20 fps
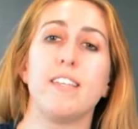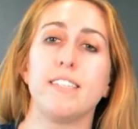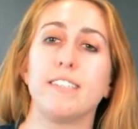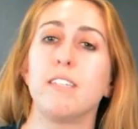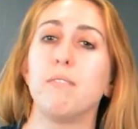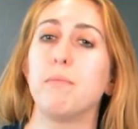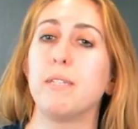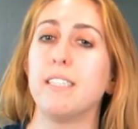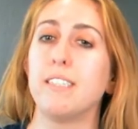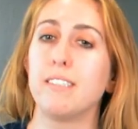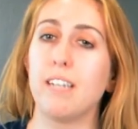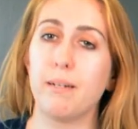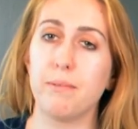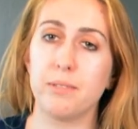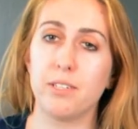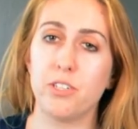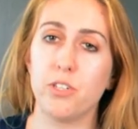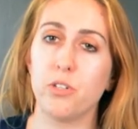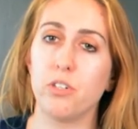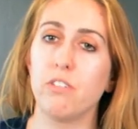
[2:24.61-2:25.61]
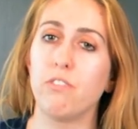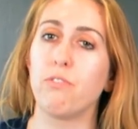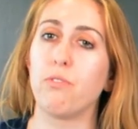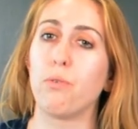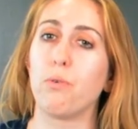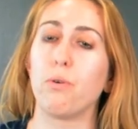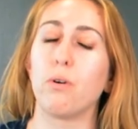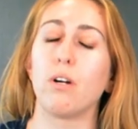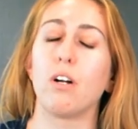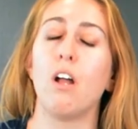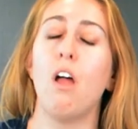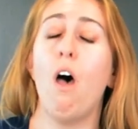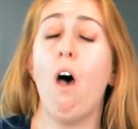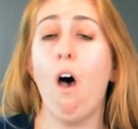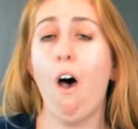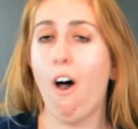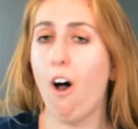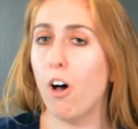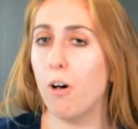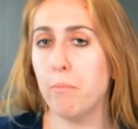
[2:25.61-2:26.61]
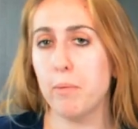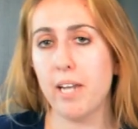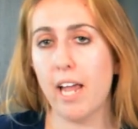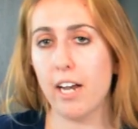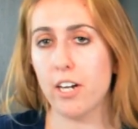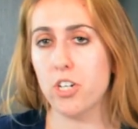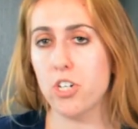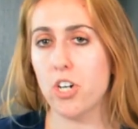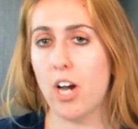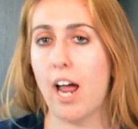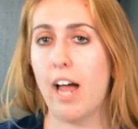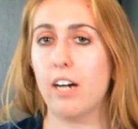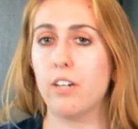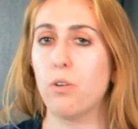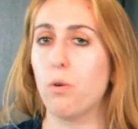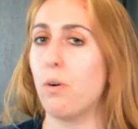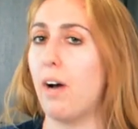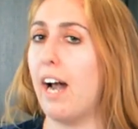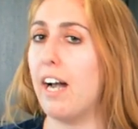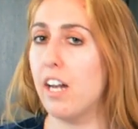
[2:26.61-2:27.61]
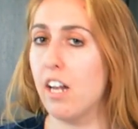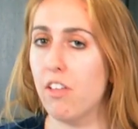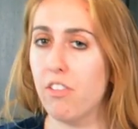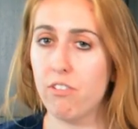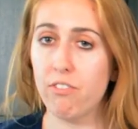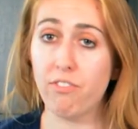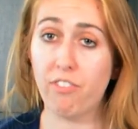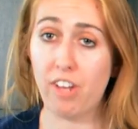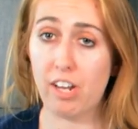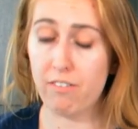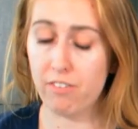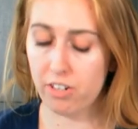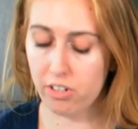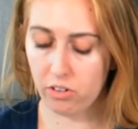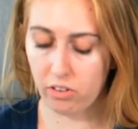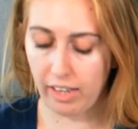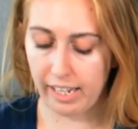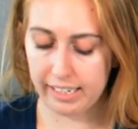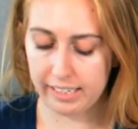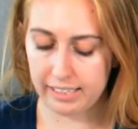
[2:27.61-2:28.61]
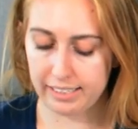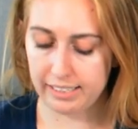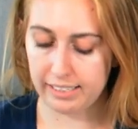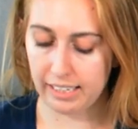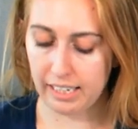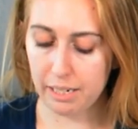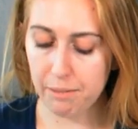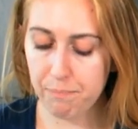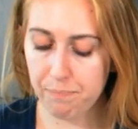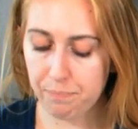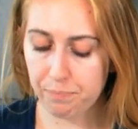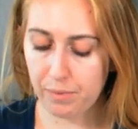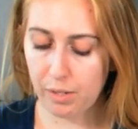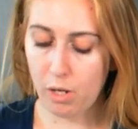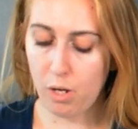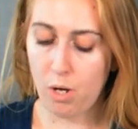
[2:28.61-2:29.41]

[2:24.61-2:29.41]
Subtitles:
This can be substituted for almond extract or any other flavor you'd like to see.